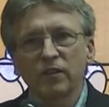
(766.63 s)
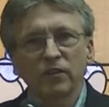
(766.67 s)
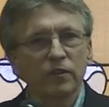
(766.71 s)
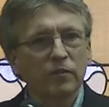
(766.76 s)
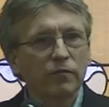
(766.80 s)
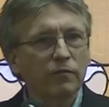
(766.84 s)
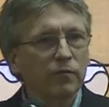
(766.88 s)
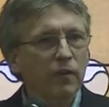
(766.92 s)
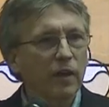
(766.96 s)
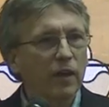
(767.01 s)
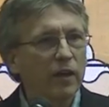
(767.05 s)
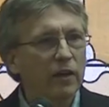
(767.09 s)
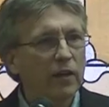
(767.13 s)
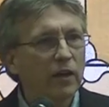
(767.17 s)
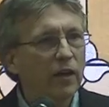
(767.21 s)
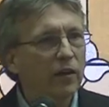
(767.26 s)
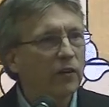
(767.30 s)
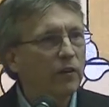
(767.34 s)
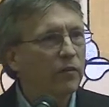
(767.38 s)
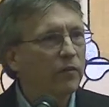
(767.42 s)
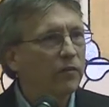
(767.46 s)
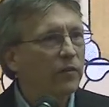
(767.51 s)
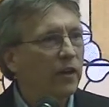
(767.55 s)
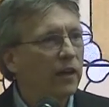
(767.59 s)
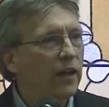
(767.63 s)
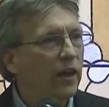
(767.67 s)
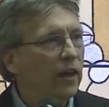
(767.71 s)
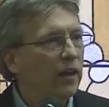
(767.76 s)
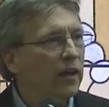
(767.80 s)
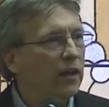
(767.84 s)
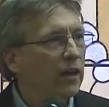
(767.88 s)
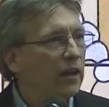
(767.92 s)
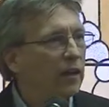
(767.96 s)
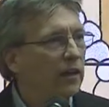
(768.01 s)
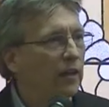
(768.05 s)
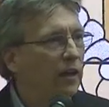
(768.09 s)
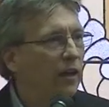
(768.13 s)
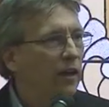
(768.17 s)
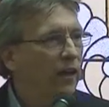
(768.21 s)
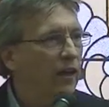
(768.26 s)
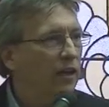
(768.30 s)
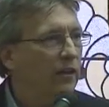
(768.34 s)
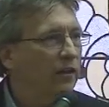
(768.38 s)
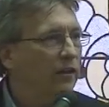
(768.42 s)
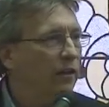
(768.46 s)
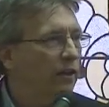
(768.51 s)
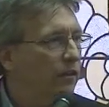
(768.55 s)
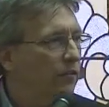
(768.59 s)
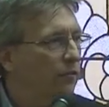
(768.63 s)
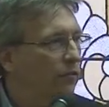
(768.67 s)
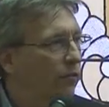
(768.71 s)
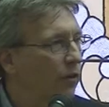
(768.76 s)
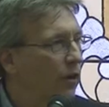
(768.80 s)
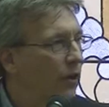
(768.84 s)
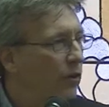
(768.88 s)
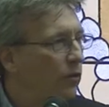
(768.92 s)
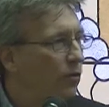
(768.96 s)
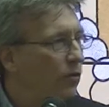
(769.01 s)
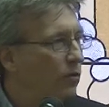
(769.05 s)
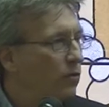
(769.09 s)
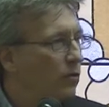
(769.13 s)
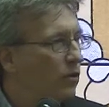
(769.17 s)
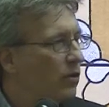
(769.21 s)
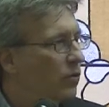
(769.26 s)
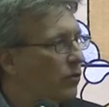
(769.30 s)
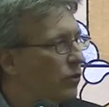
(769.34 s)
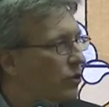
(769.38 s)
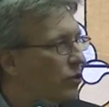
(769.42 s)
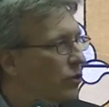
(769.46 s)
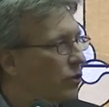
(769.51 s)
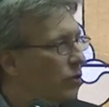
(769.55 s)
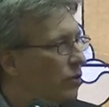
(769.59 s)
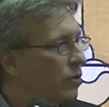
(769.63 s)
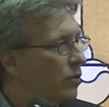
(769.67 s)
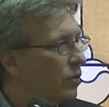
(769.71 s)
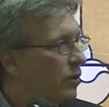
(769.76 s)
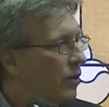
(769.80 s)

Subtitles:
to find out if they had any anti-Franco literature.